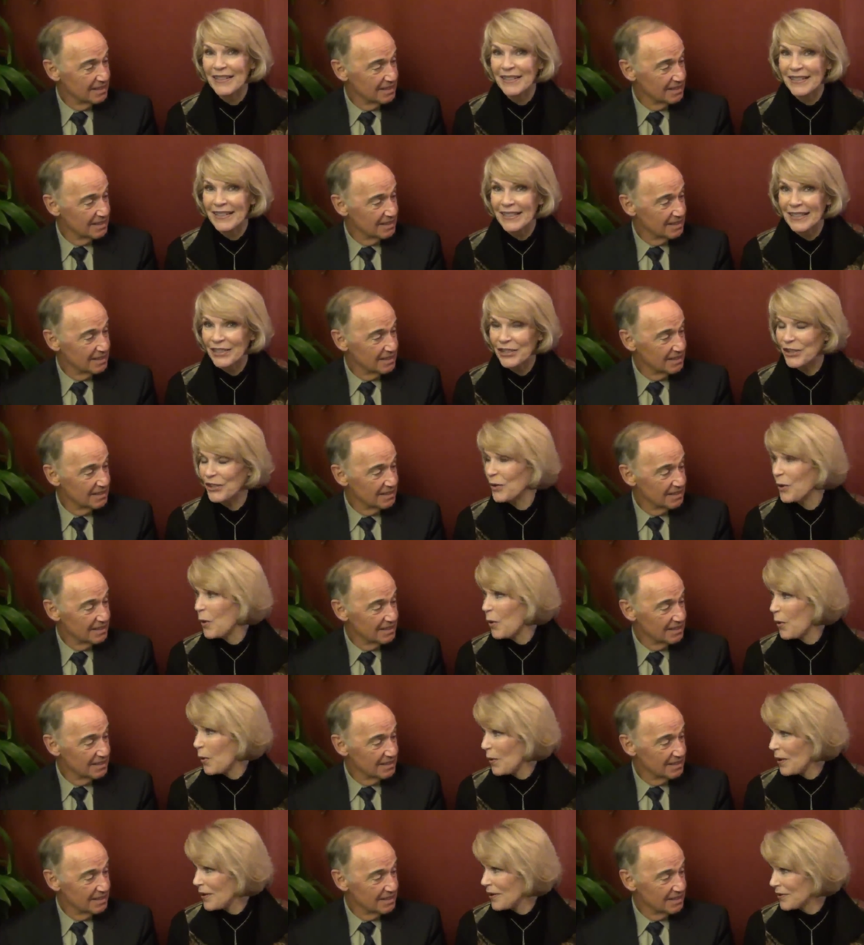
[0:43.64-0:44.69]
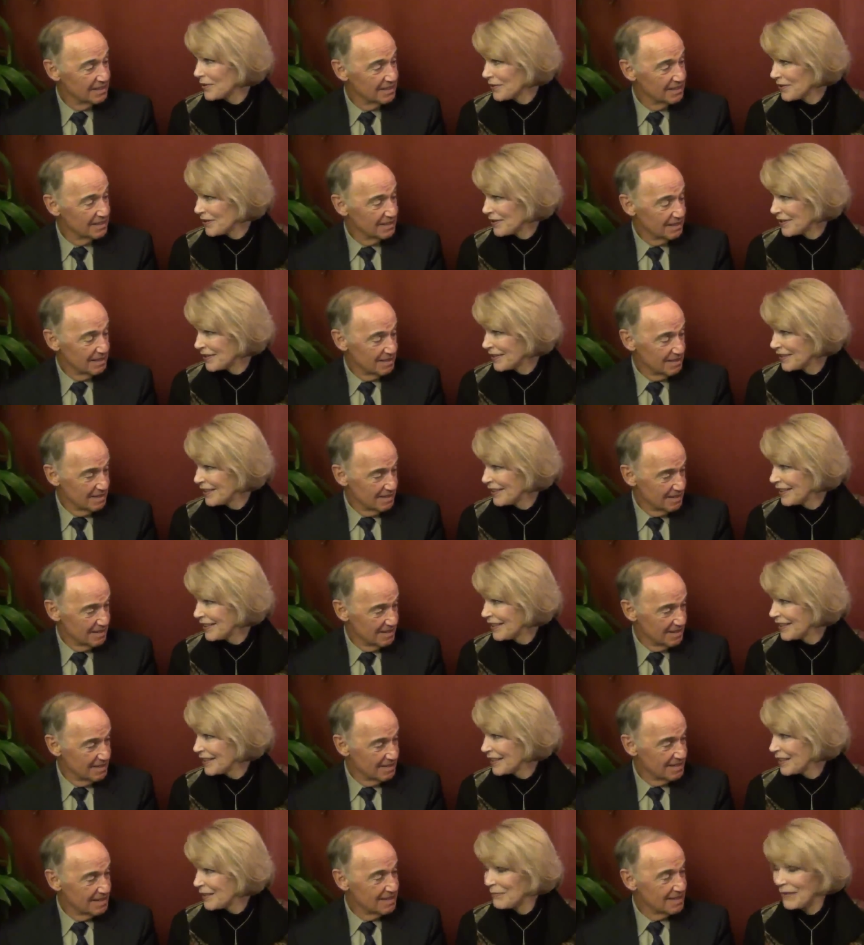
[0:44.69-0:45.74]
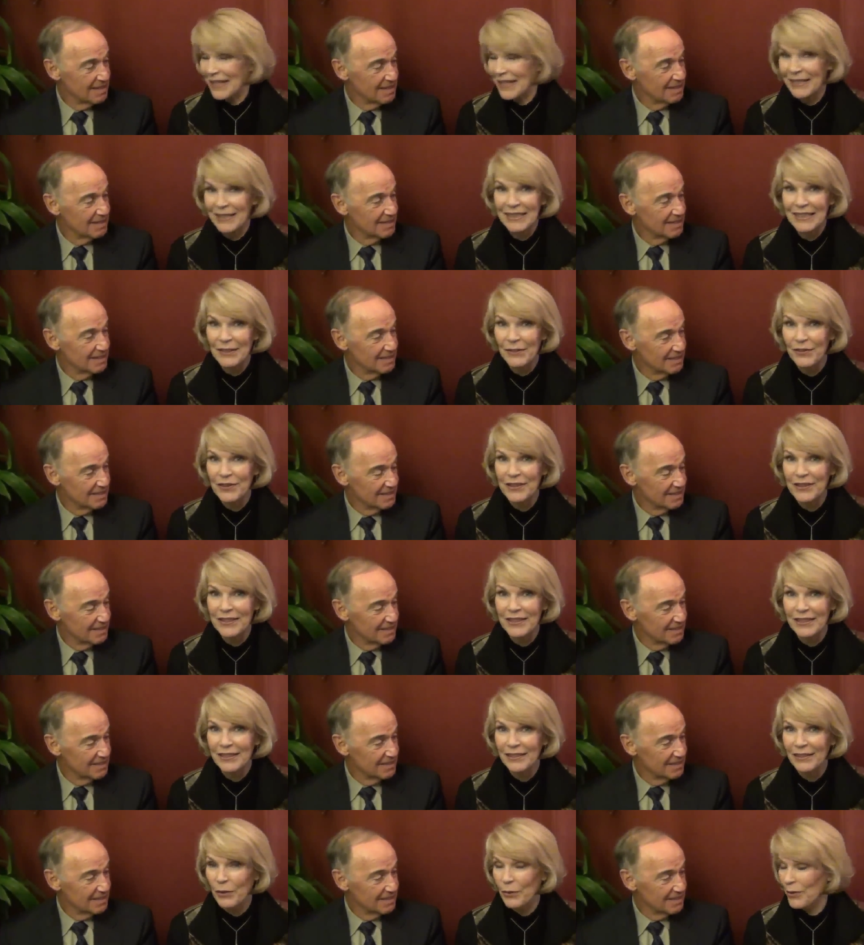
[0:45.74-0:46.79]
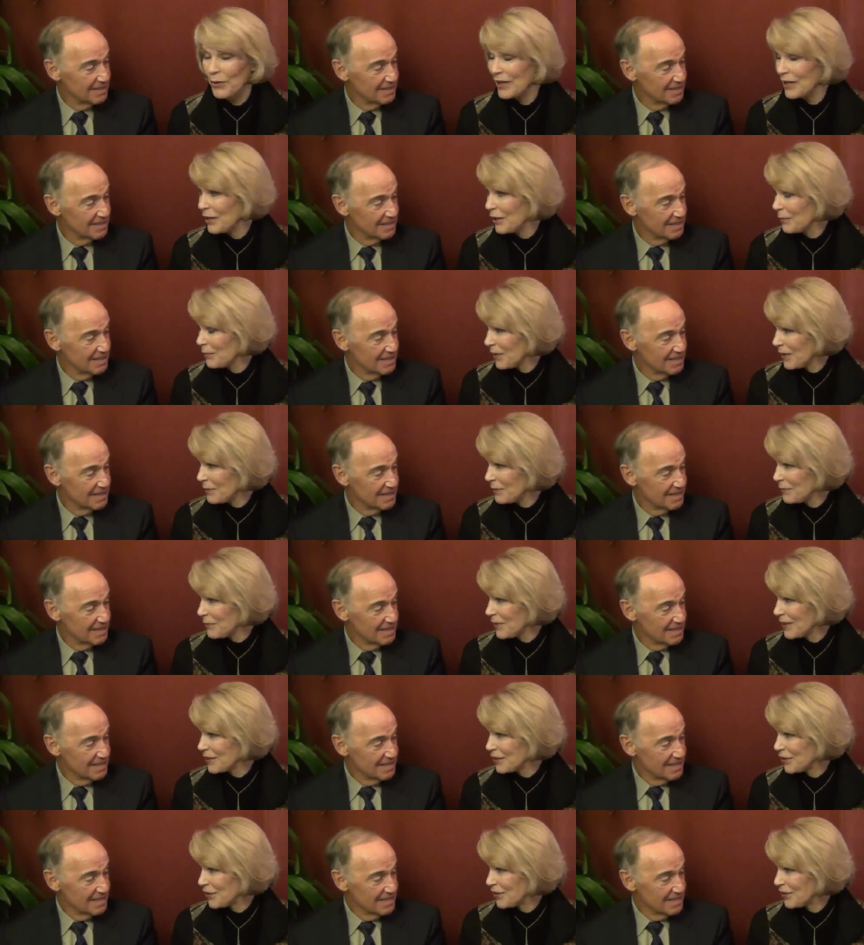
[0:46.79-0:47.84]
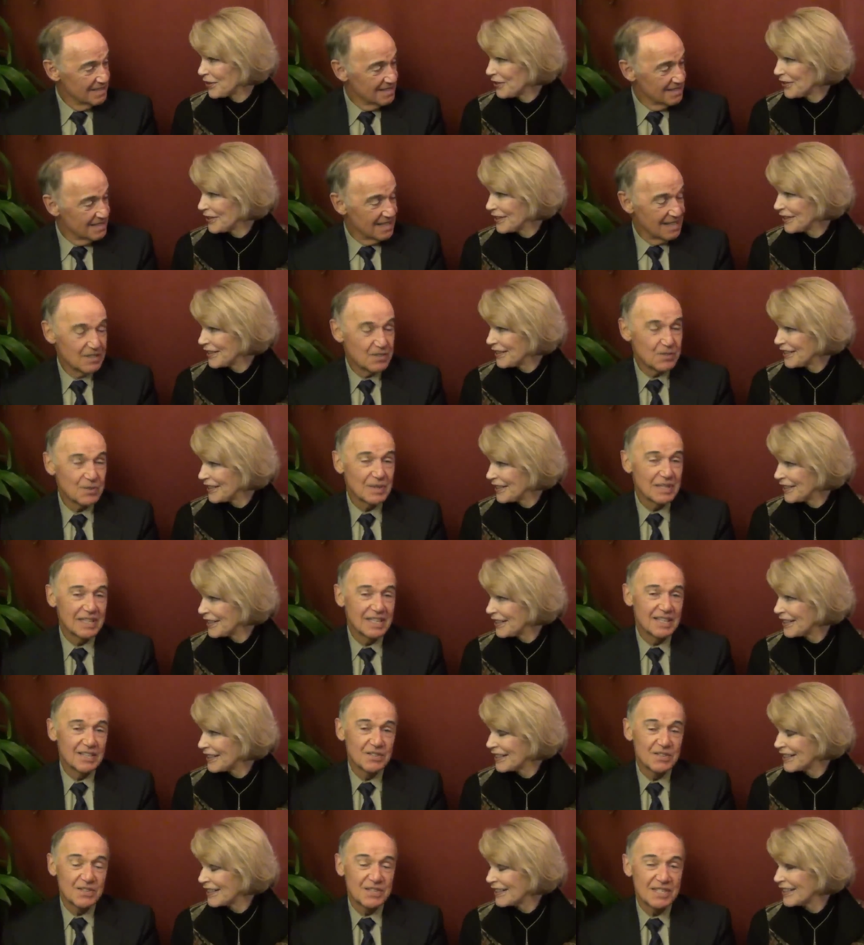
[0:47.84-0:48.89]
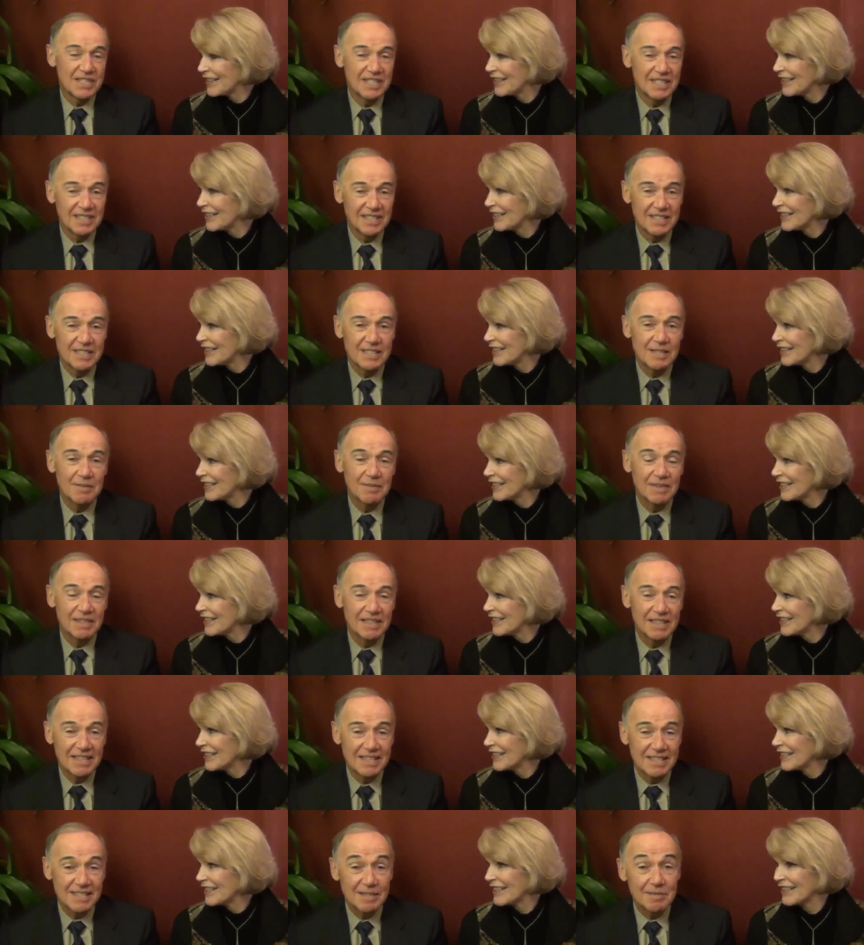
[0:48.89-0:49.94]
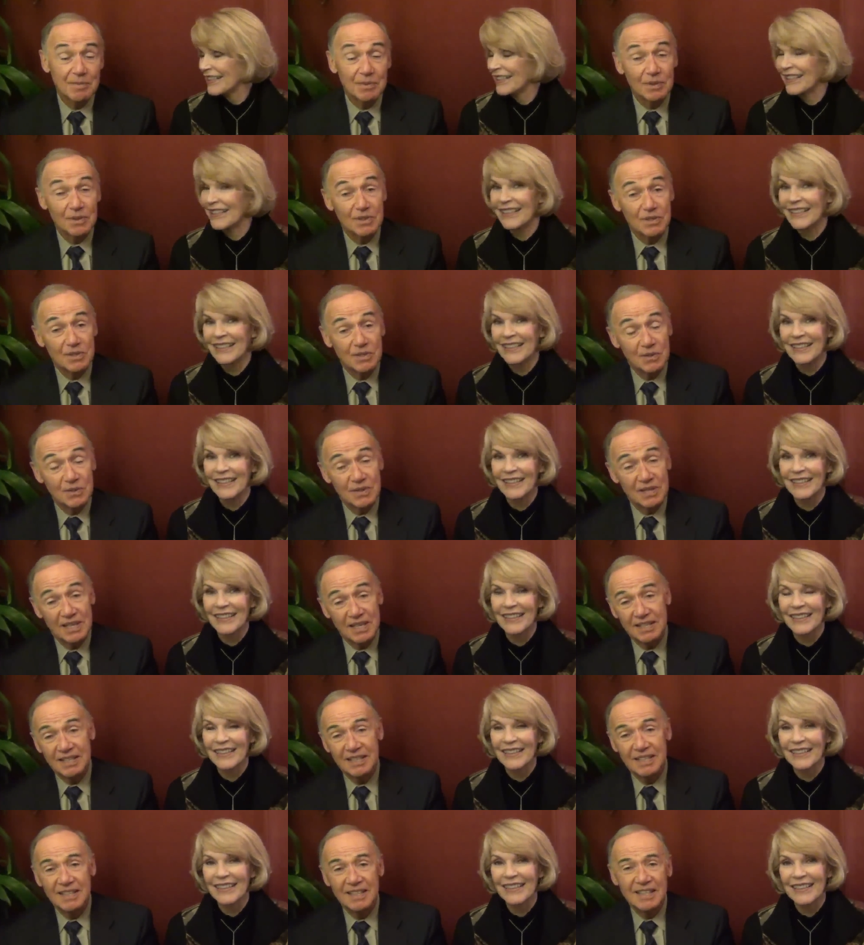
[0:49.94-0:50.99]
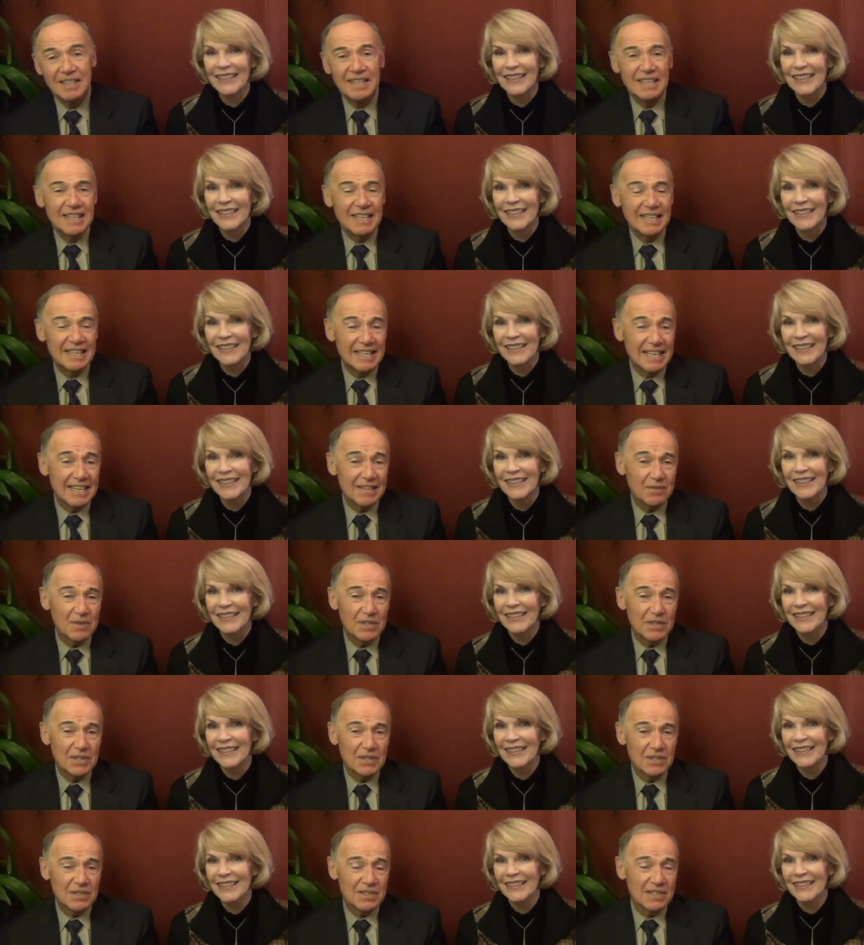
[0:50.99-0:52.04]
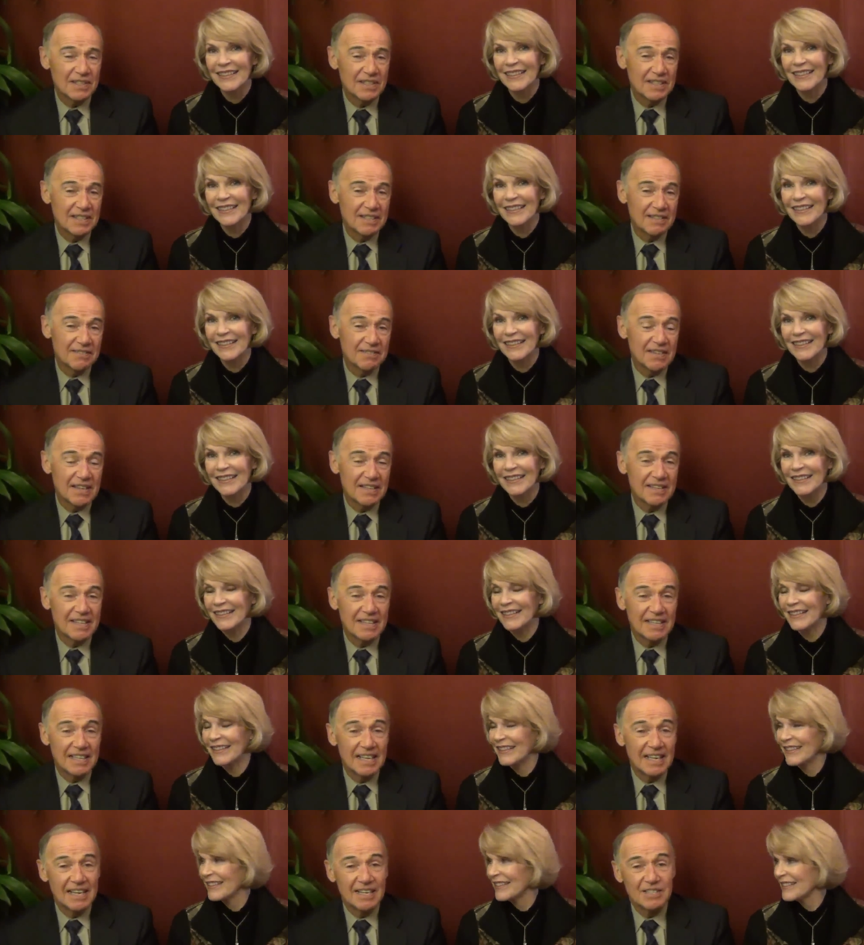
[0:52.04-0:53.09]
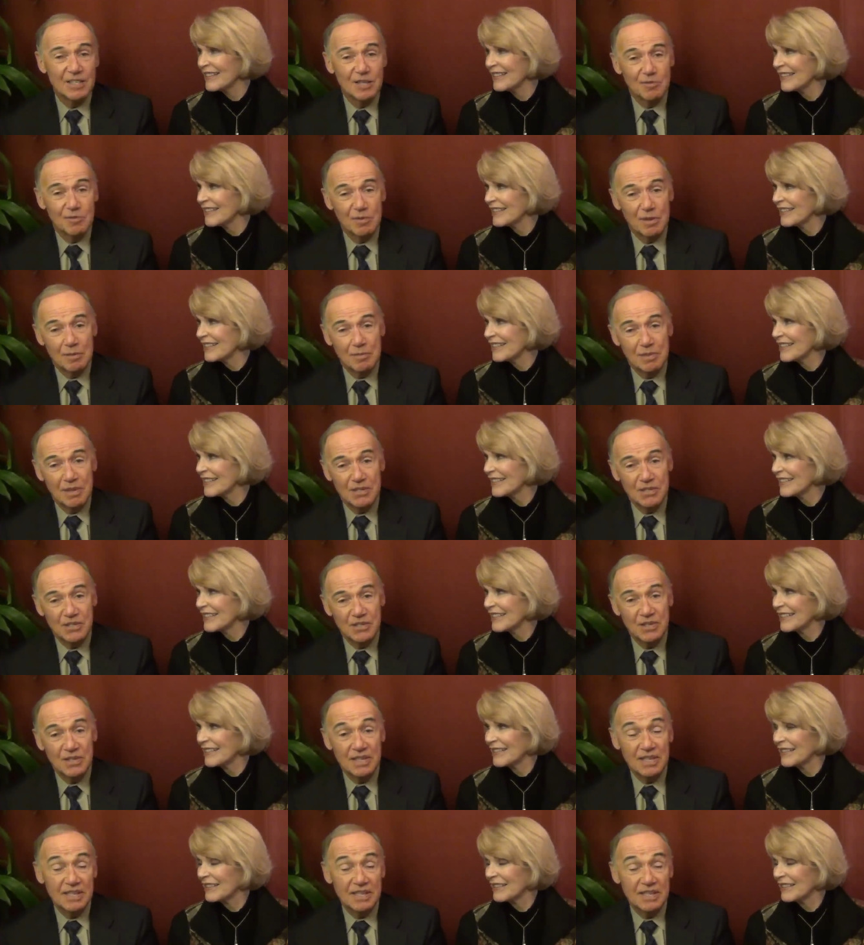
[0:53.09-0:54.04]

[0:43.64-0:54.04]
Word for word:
Speaker 1: essential oils can make a difference in lowering our blood pressure.
Speaker 2: Yeah, it's really interesting that something that simple can do that. Yet, when you look at the effect that it has on blood pressure